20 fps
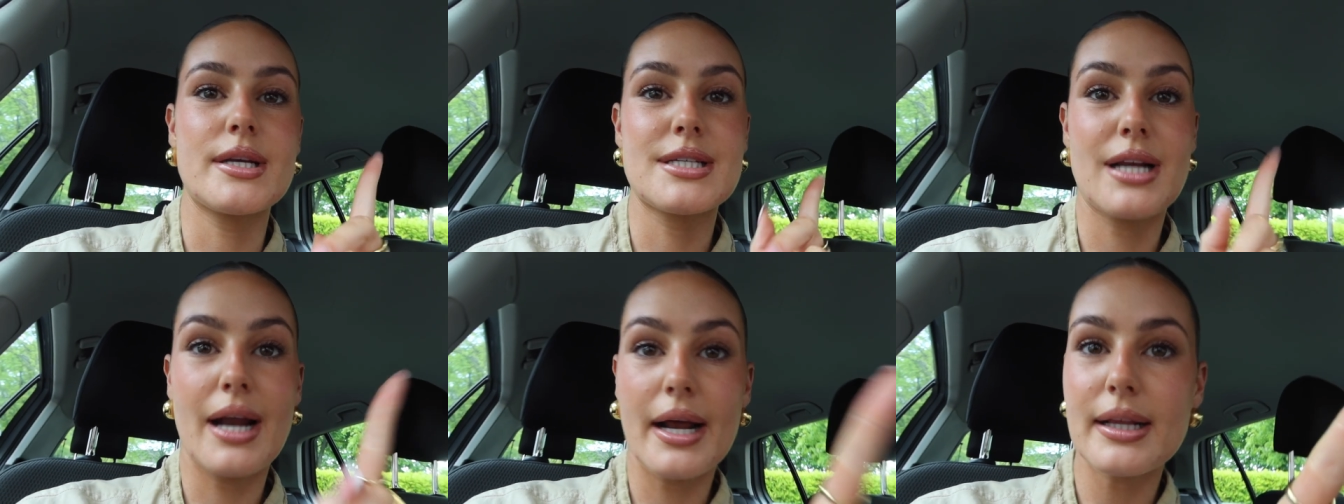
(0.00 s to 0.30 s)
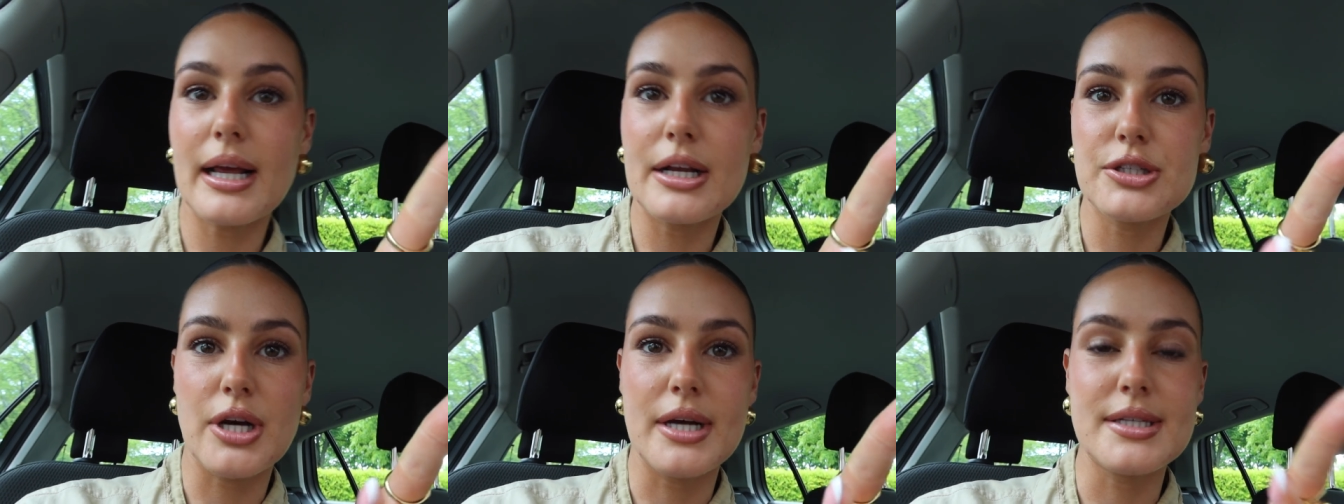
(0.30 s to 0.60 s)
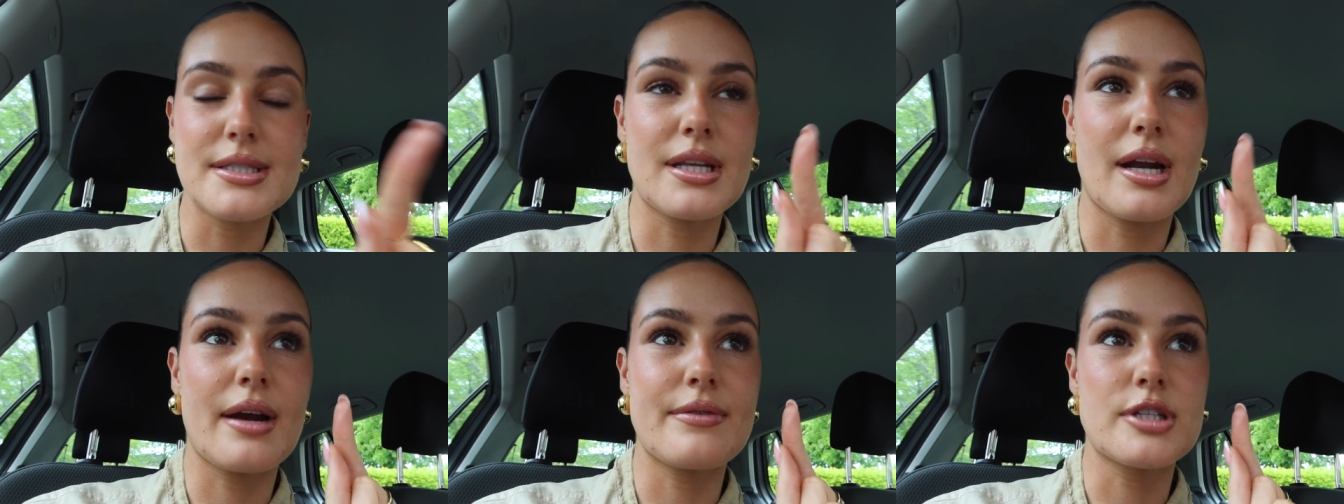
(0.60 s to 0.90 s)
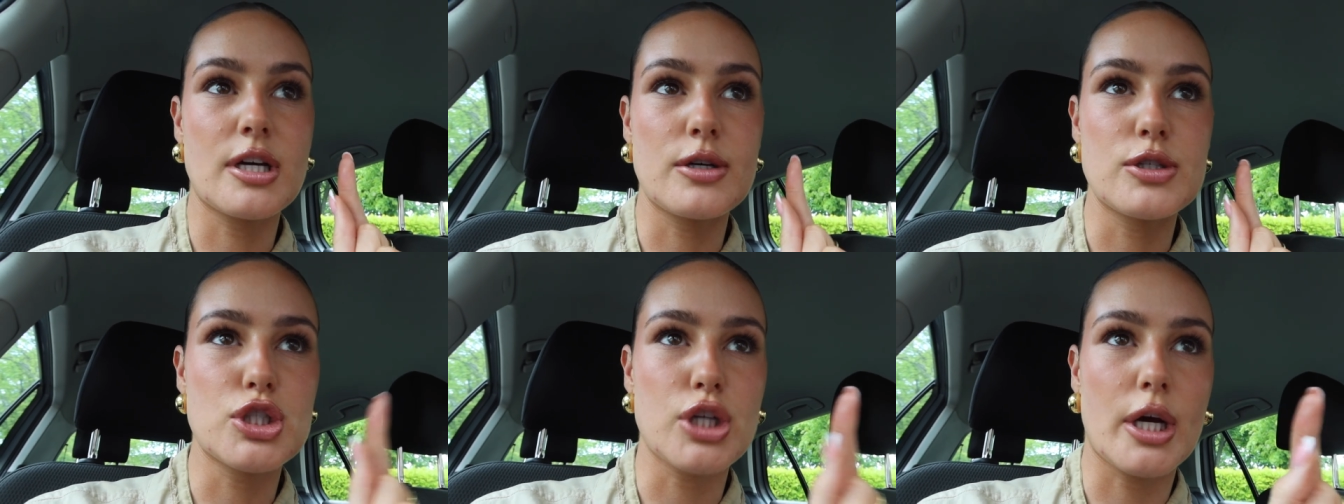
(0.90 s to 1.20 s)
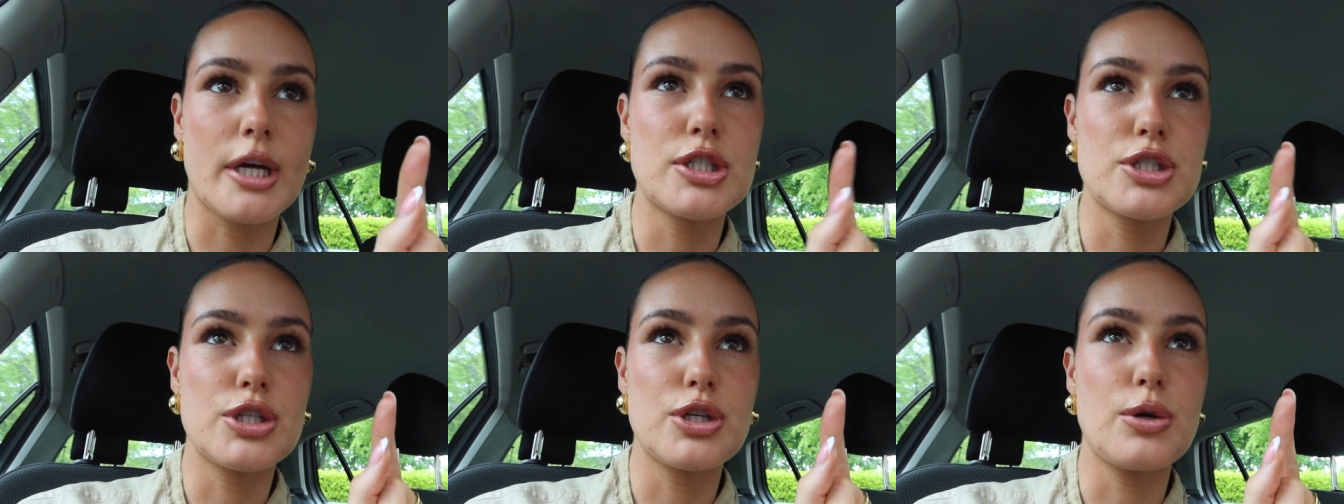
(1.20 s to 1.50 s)
to collect that dress and I have to go
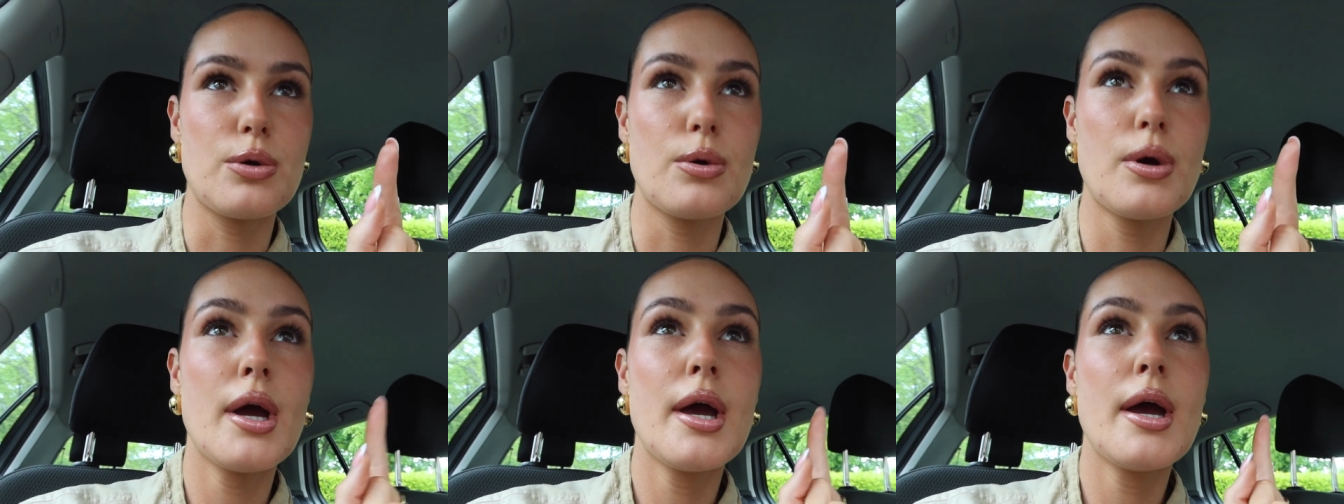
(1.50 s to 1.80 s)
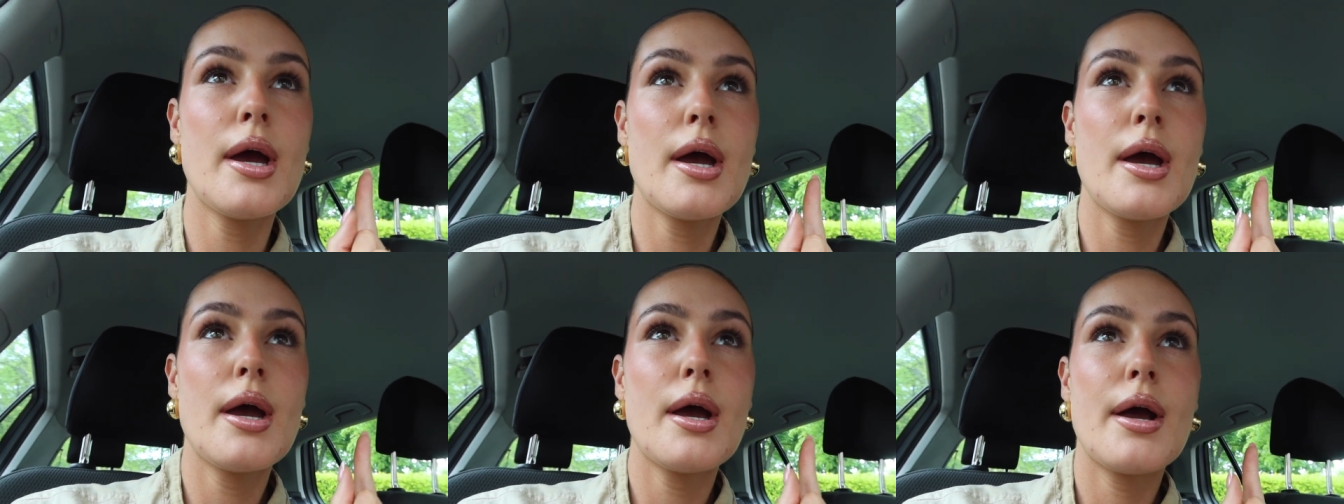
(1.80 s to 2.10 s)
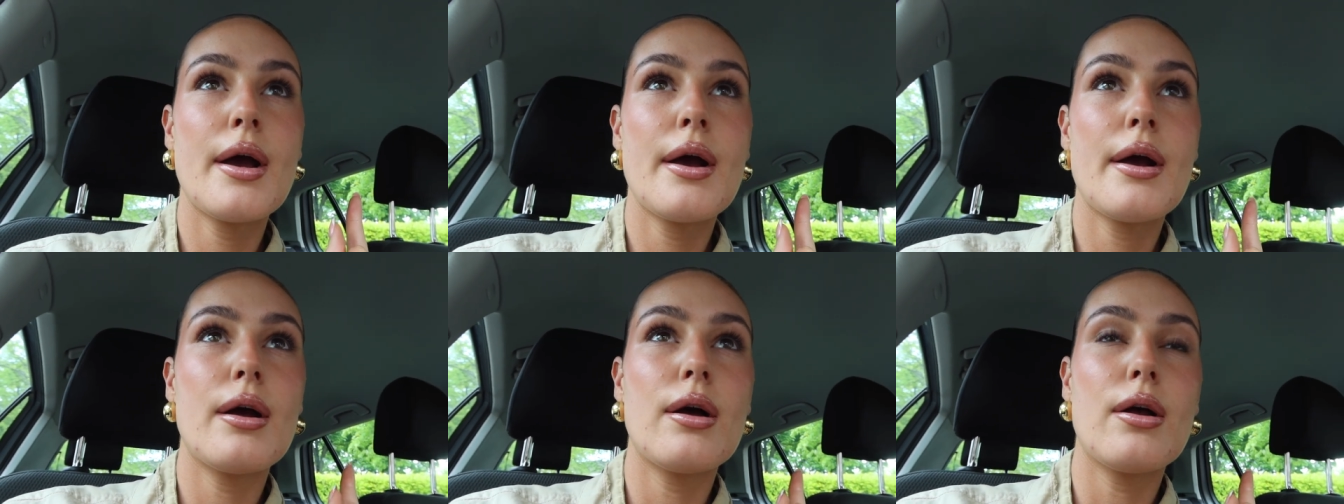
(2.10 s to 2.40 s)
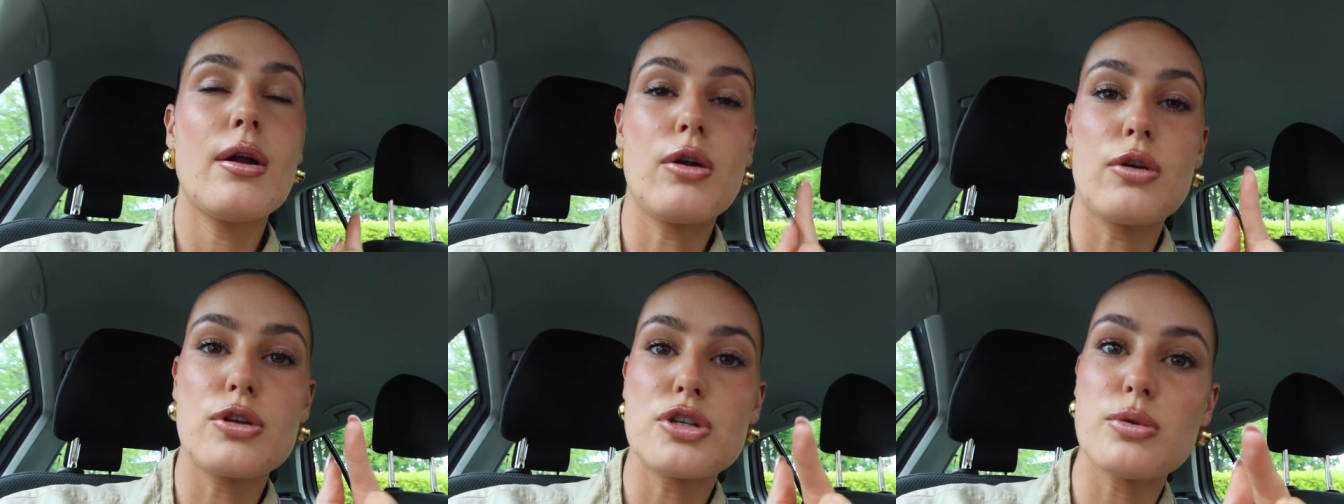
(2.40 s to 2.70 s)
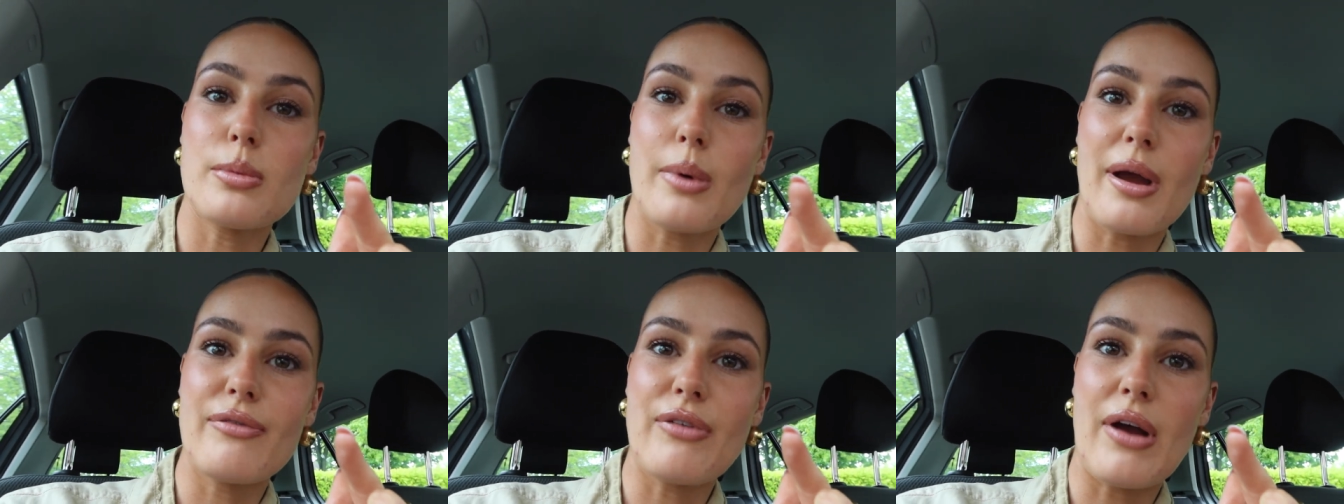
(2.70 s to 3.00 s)
straight to lunch
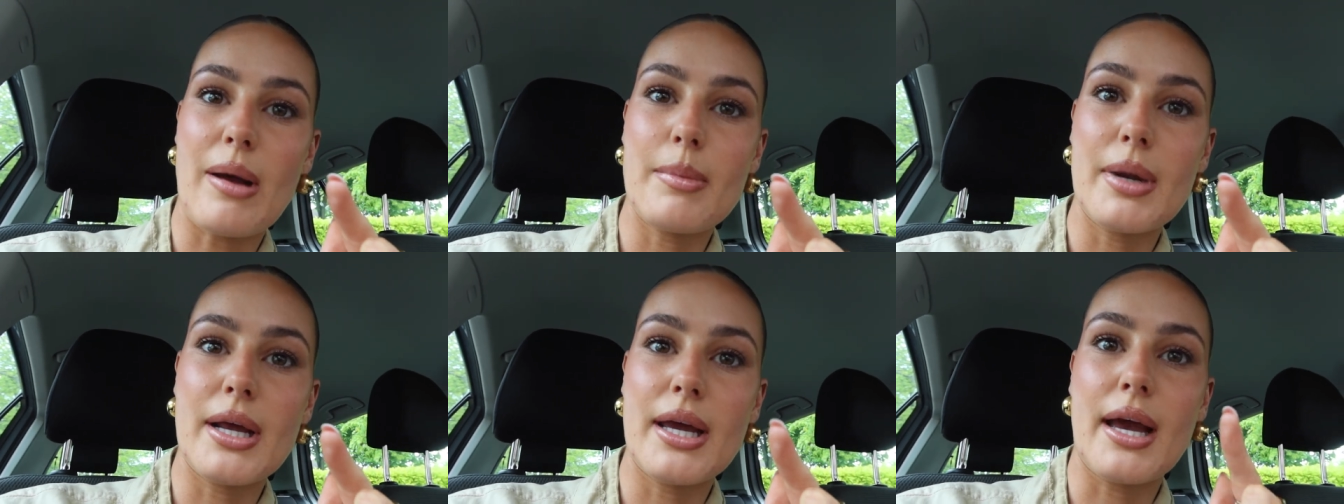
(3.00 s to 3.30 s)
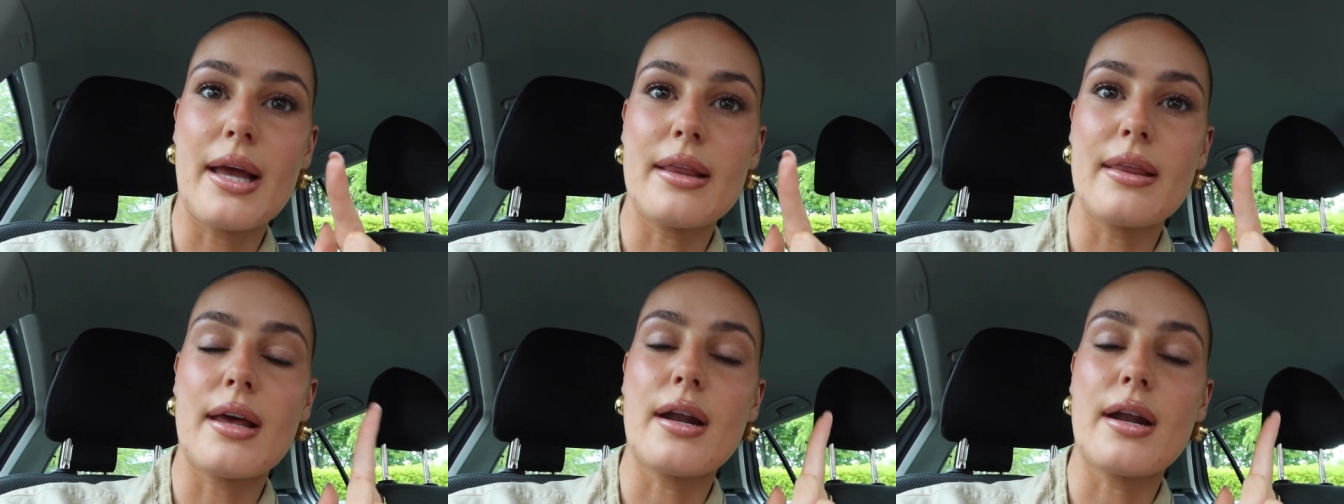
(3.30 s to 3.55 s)
with my family and